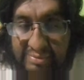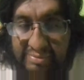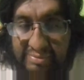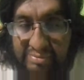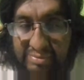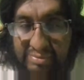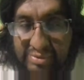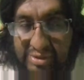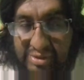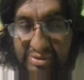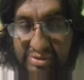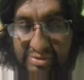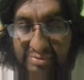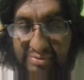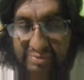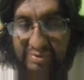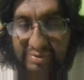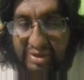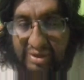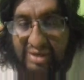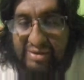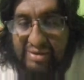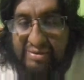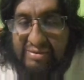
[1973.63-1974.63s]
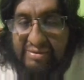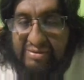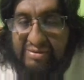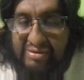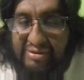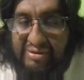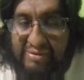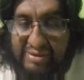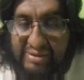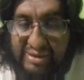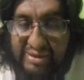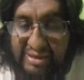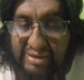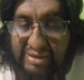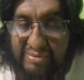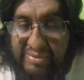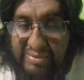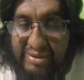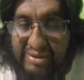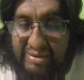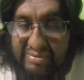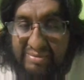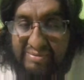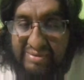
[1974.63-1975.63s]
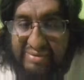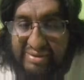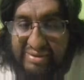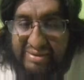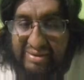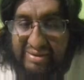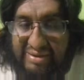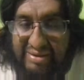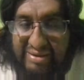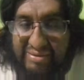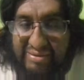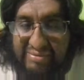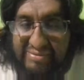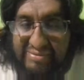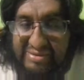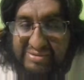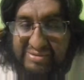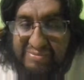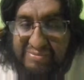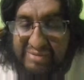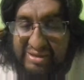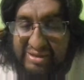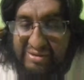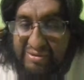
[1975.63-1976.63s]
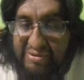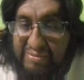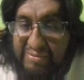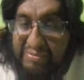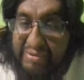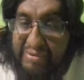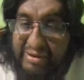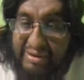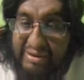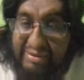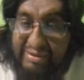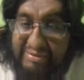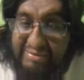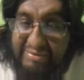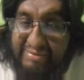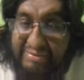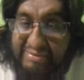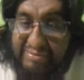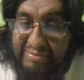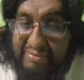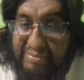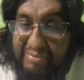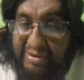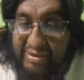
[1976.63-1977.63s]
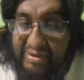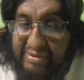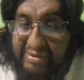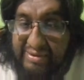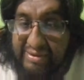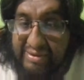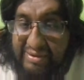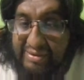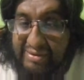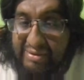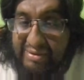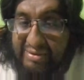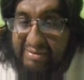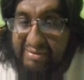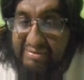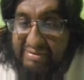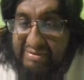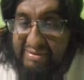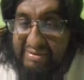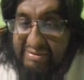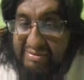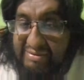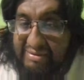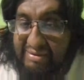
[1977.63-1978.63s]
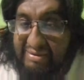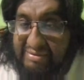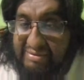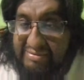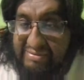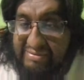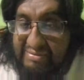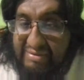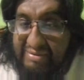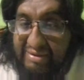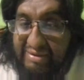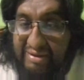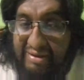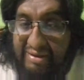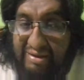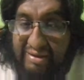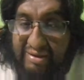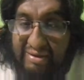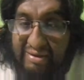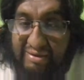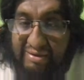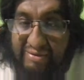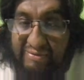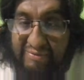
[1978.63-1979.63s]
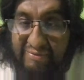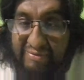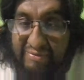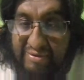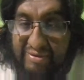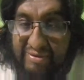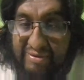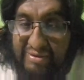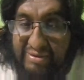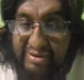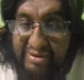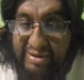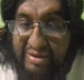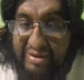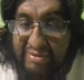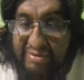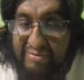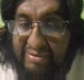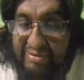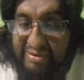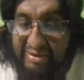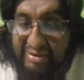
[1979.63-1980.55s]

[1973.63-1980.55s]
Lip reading: But we are not talking about how split operates, but the syntax for keyword